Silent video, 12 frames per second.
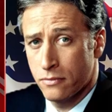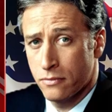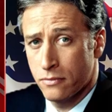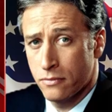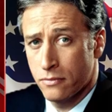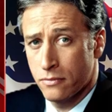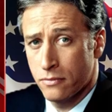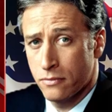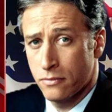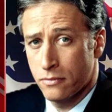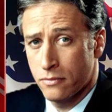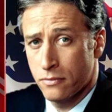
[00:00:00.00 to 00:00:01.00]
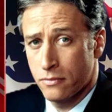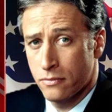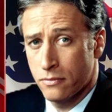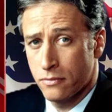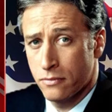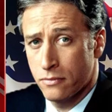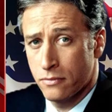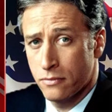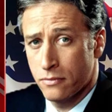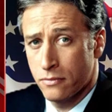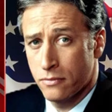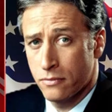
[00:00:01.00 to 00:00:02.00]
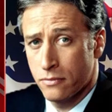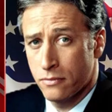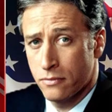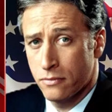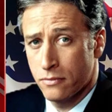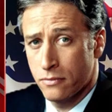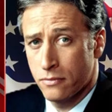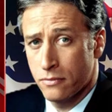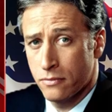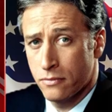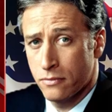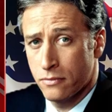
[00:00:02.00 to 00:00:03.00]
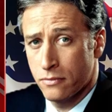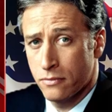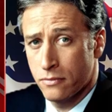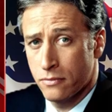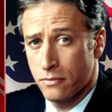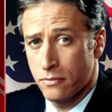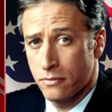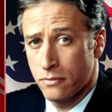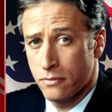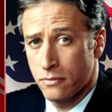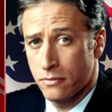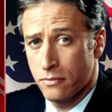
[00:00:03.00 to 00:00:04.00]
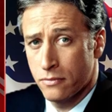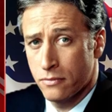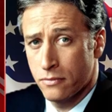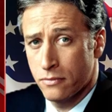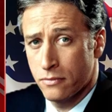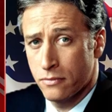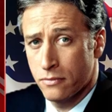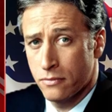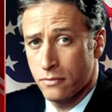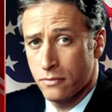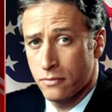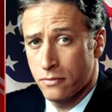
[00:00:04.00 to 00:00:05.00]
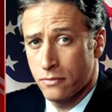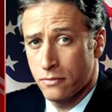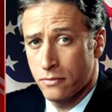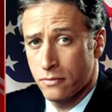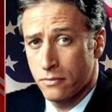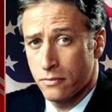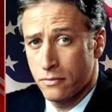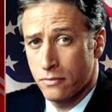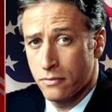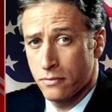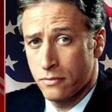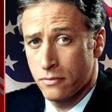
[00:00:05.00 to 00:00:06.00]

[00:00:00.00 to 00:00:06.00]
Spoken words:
(silent)